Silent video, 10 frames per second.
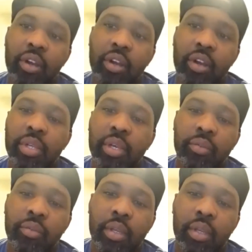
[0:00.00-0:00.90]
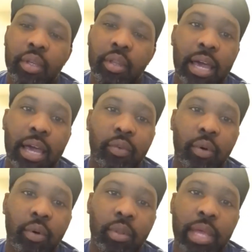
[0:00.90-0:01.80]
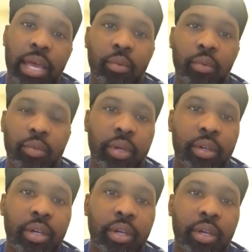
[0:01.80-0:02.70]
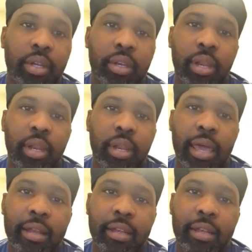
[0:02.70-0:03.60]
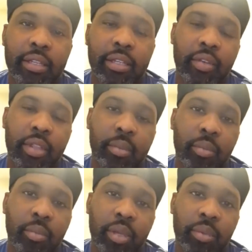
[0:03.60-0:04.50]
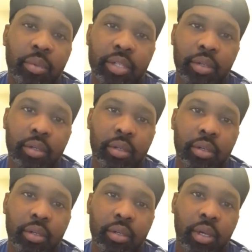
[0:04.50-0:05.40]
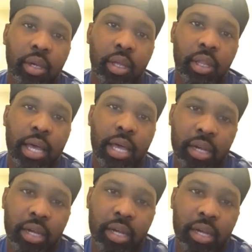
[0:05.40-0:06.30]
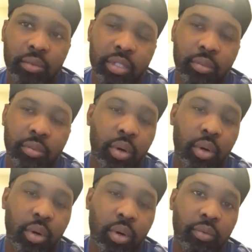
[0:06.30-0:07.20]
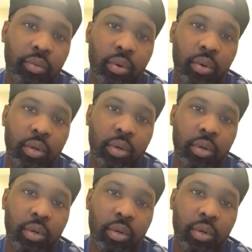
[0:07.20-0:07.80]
of the platform was really good at giving them the big picture logic blocks, which is important for